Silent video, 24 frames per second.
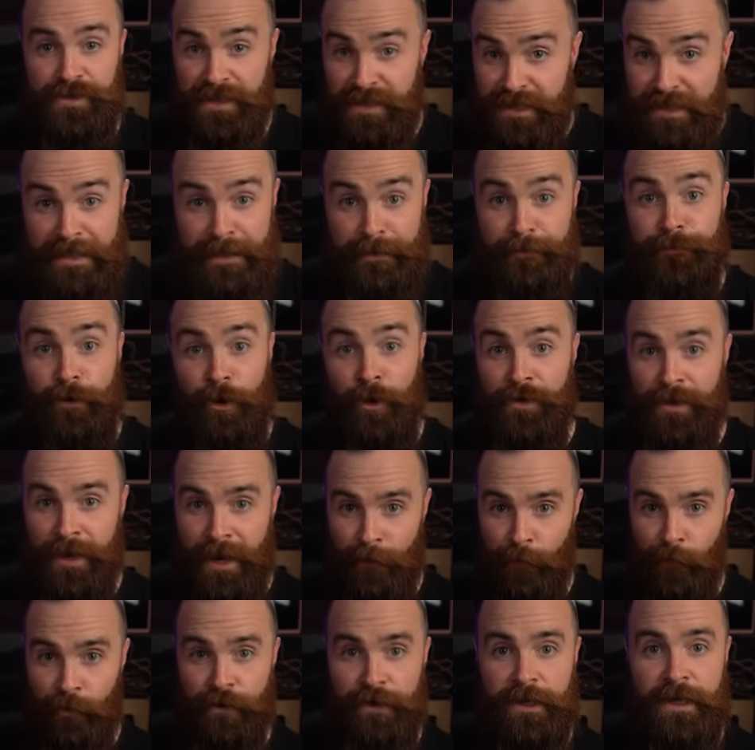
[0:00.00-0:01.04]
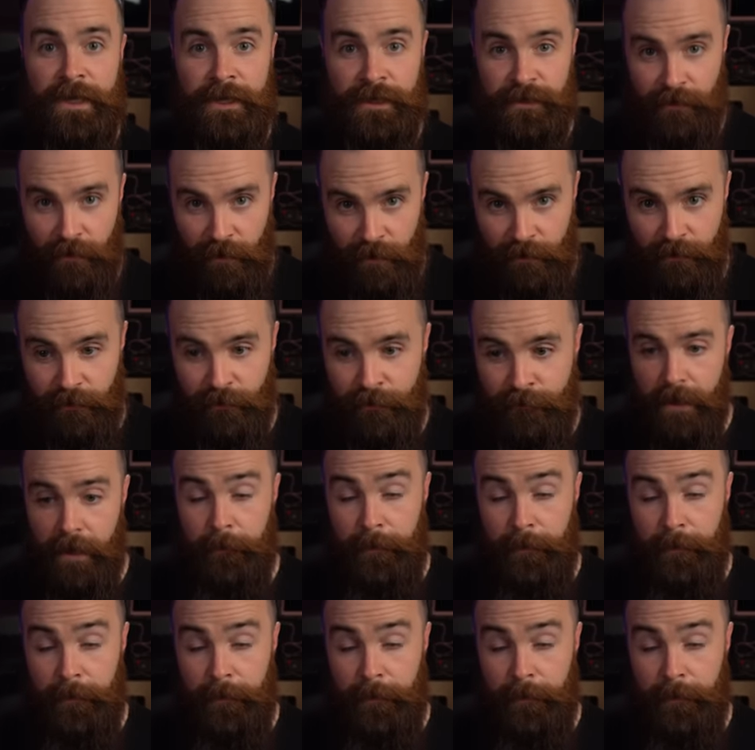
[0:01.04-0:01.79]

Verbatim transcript: the default network in Docker.